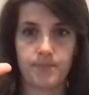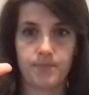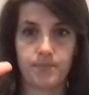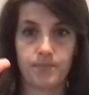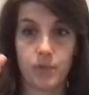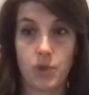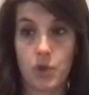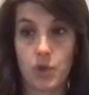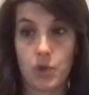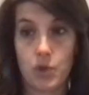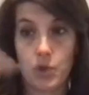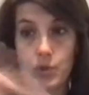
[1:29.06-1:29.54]

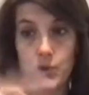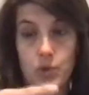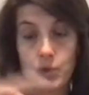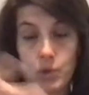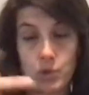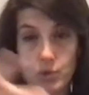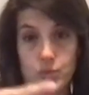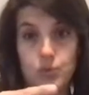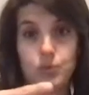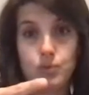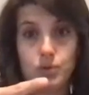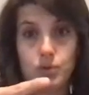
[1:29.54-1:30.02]
we have
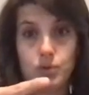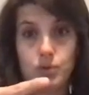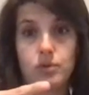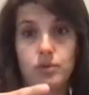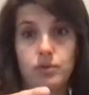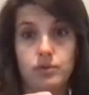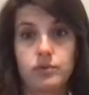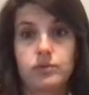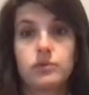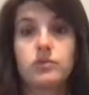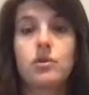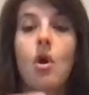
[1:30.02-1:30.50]

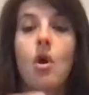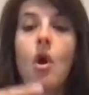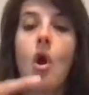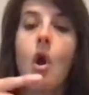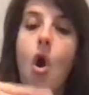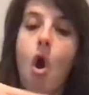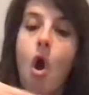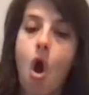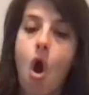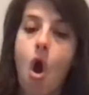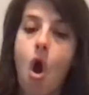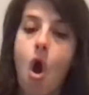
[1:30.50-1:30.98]
angles
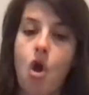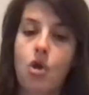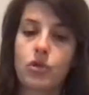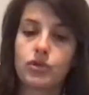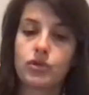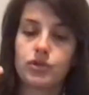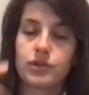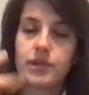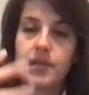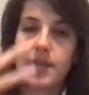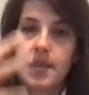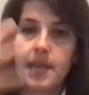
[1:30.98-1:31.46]
on the
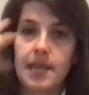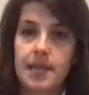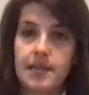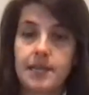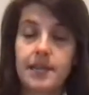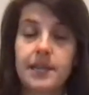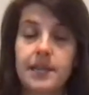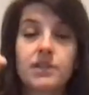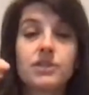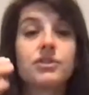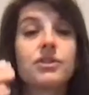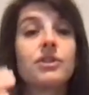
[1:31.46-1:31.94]

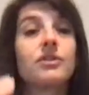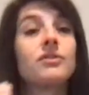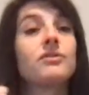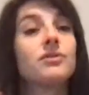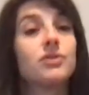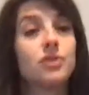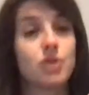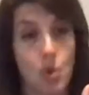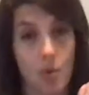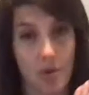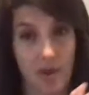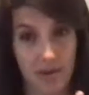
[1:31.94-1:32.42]
exterior,
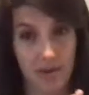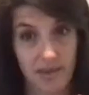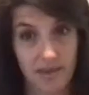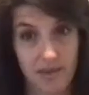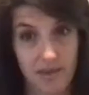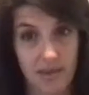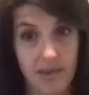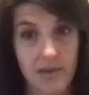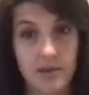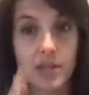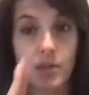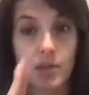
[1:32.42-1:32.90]
the
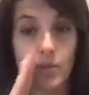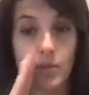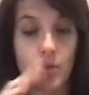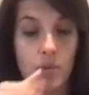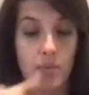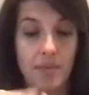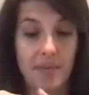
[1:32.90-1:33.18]
outside